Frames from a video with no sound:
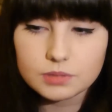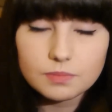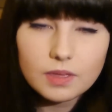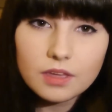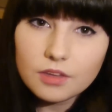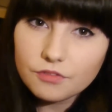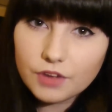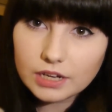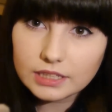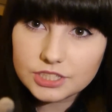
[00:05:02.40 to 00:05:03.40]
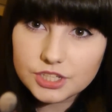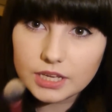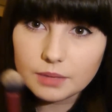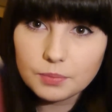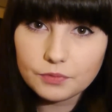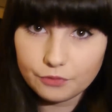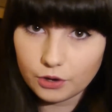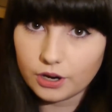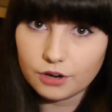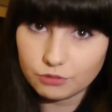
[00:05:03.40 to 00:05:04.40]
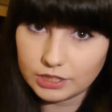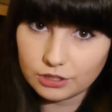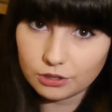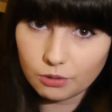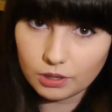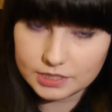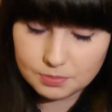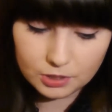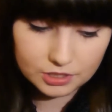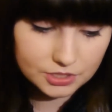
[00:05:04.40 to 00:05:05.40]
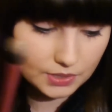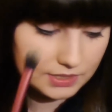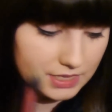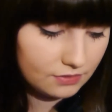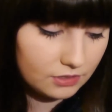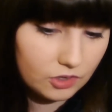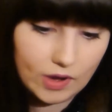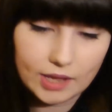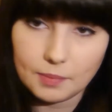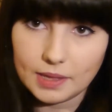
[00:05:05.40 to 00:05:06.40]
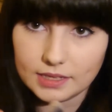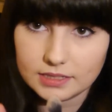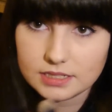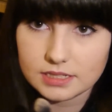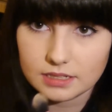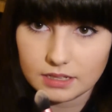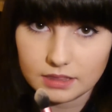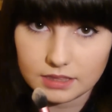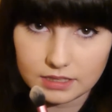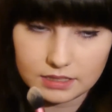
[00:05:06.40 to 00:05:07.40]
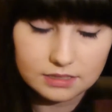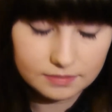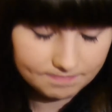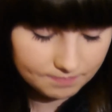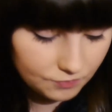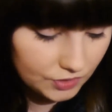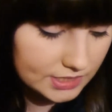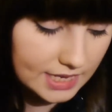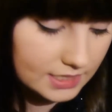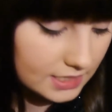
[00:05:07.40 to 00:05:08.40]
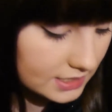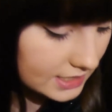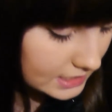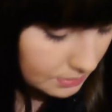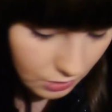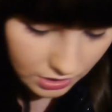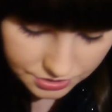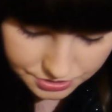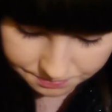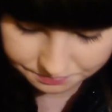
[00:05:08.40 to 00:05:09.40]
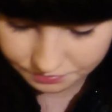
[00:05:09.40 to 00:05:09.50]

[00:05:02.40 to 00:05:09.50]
it's fairly cheap for a really good quality brush, so I definitely recommend the Real Techniques setting brush.